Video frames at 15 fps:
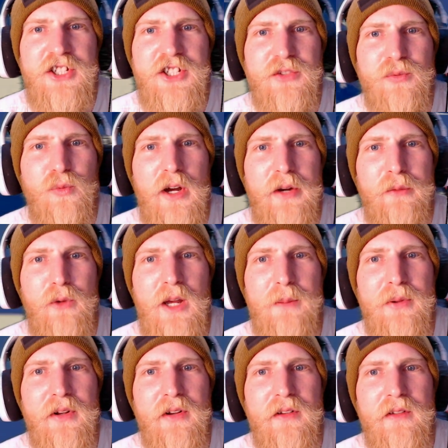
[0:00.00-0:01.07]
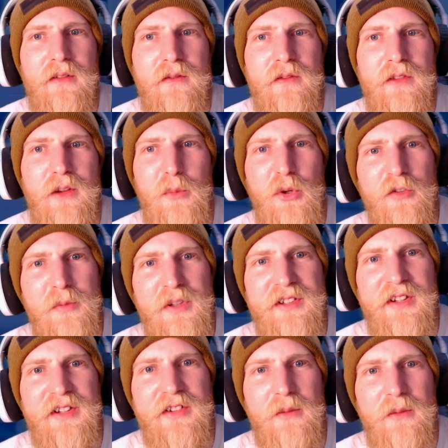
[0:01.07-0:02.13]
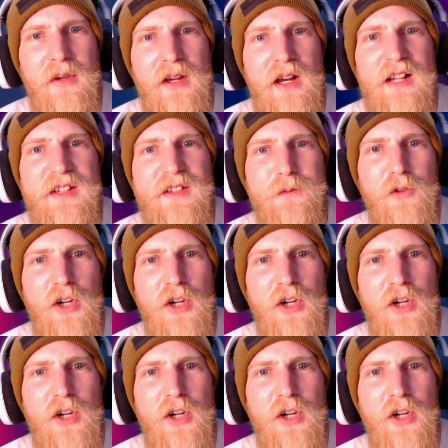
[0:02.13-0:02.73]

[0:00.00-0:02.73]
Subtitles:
just one weapon, the movement system, and some